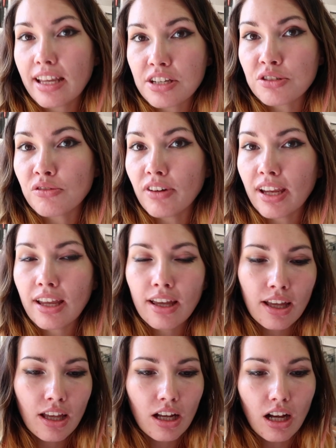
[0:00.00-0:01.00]
stationery.
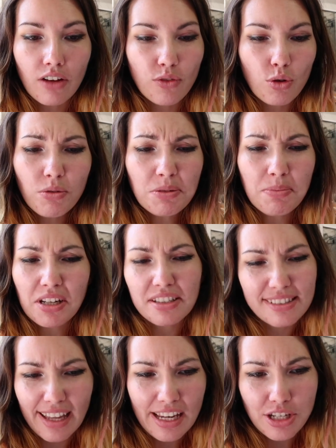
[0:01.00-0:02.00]
I've always been a
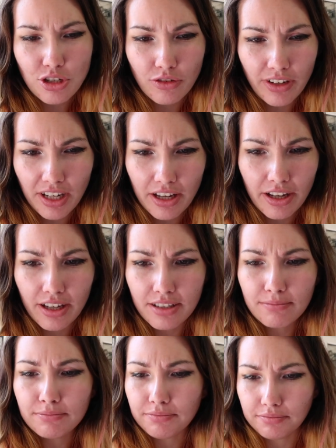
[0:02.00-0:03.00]
stationery
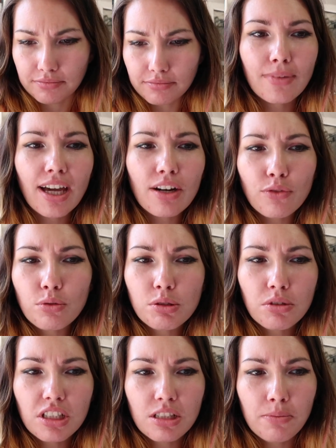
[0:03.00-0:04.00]
nerd, and I've
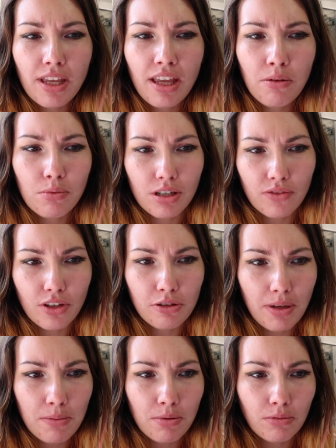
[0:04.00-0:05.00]
always wanted to be one of those
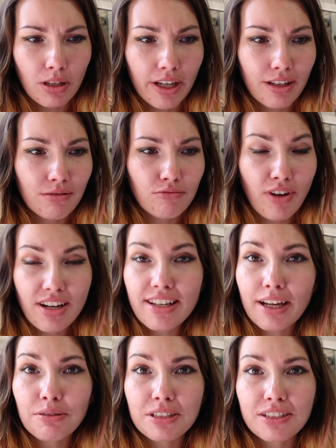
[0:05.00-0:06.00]
people like
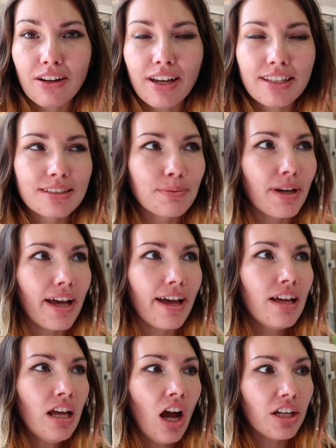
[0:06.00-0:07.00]
Rendale Designs where
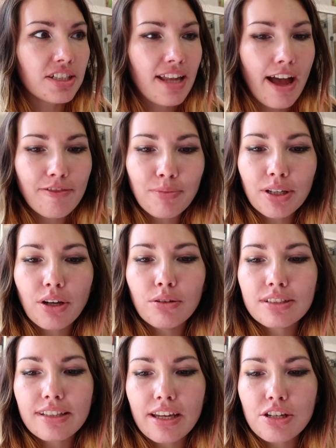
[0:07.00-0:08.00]
I just have my
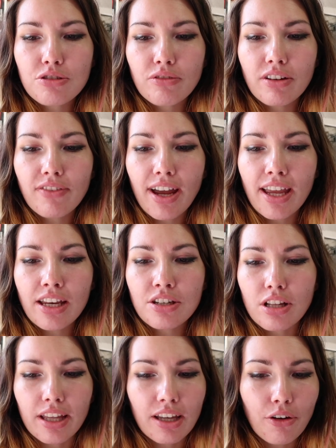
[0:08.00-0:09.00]
own stationery
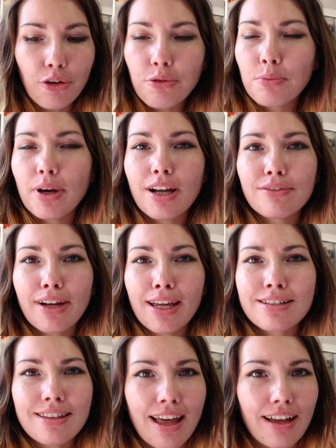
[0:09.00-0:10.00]
range, like homeware
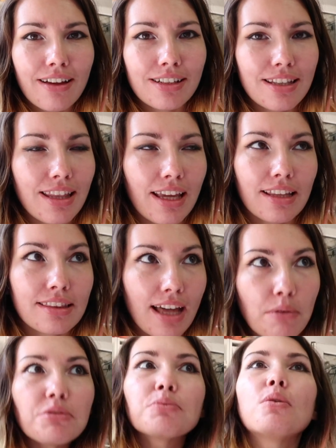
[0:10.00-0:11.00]
range, that kind of thing.
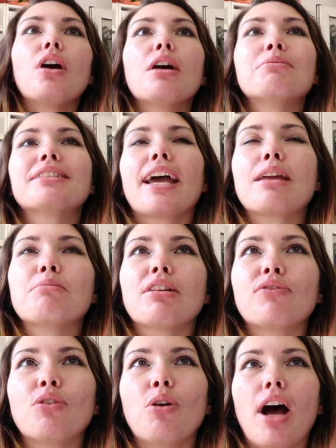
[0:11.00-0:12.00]
That was what I was
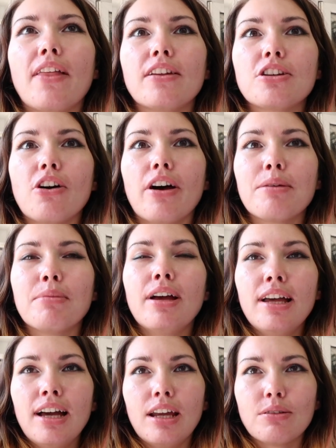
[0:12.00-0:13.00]
aiming for at the time,
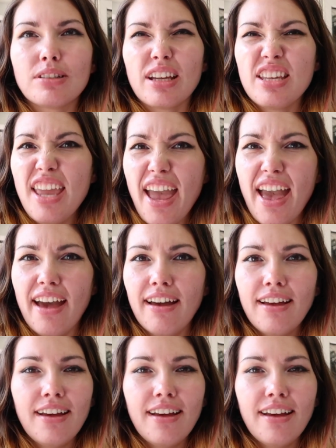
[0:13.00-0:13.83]
and I was like, yeah,